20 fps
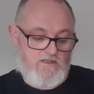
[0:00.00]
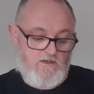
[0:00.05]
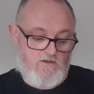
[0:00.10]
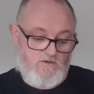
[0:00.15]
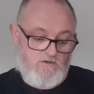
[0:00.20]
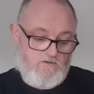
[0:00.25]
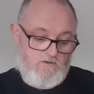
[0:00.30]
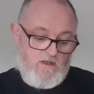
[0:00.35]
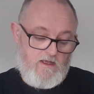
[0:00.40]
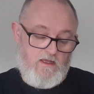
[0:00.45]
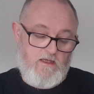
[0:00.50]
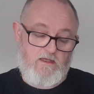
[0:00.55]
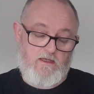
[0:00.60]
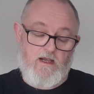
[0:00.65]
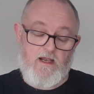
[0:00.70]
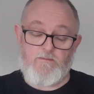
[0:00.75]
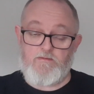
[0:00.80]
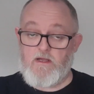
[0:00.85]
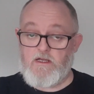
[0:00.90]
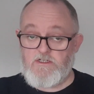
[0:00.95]
a
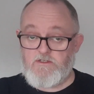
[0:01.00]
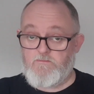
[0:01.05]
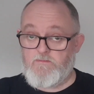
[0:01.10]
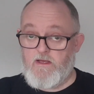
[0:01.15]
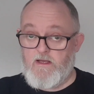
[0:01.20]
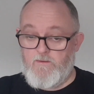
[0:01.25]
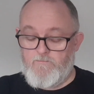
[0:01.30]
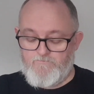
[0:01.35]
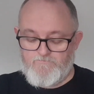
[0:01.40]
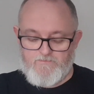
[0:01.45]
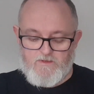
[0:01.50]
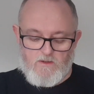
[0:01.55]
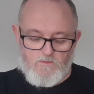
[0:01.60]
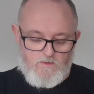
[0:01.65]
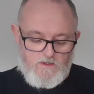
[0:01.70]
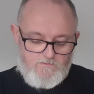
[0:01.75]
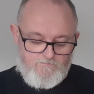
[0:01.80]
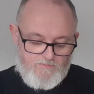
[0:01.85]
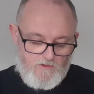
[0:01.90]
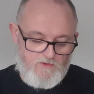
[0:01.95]
collaboration beer
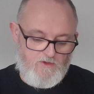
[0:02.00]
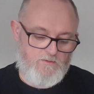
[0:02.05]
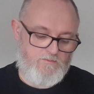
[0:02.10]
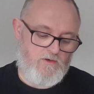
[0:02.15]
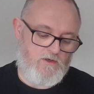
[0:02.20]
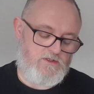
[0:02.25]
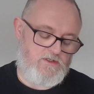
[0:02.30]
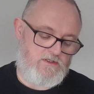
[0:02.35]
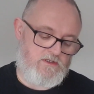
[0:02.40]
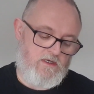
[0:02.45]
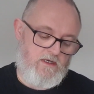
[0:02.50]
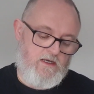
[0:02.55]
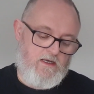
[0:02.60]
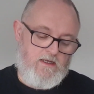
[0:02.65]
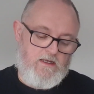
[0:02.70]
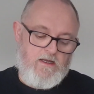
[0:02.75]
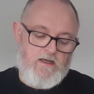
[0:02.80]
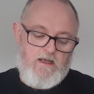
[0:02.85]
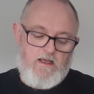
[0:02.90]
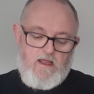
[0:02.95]
with Bundobust.
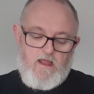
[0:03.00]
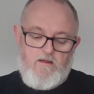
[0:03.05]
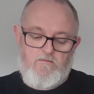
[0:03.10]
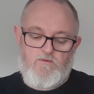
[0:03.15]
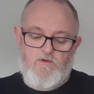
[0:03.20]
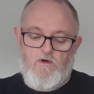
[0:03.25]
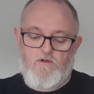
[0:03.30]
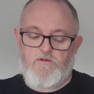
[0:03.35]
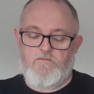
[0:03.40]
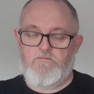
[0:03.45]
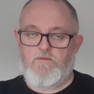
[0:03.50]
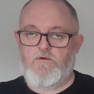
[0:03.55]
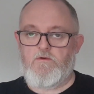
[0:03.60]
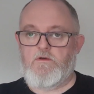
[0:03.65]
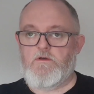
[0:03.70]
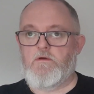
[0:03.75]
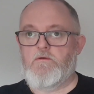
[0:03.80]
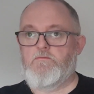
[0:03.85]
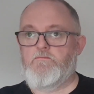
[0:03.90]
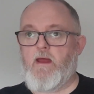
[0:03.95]
Northern
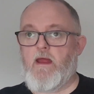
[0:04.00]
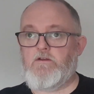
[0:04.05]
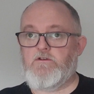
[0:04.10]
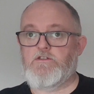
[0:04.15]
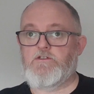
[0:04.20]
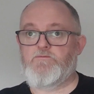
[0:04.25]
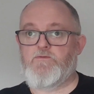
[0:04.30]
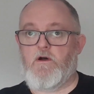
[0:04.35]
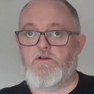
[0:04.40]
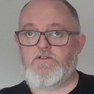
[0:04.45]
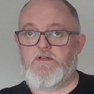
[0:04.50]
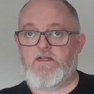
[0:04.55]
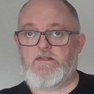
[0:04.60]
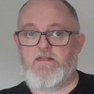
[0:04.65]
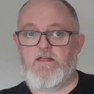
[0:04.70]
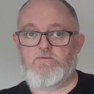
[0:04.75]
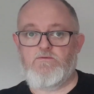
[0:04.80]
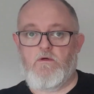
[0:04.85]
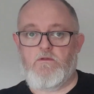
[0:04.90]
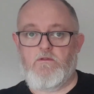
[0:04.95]
Monk Patrons Project
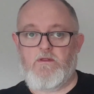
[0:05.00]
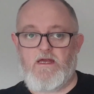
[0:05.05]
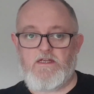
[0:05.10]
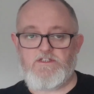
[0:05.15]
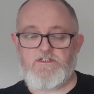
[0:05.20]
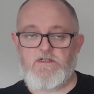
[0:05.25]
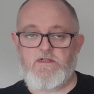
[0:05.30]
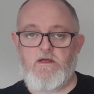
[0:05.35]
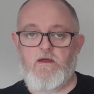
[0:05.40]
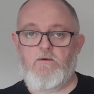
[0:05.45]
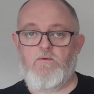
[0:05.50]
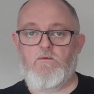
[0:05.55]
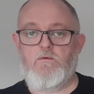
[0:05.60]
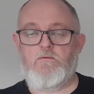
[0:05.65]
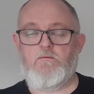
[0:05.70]
did one last month,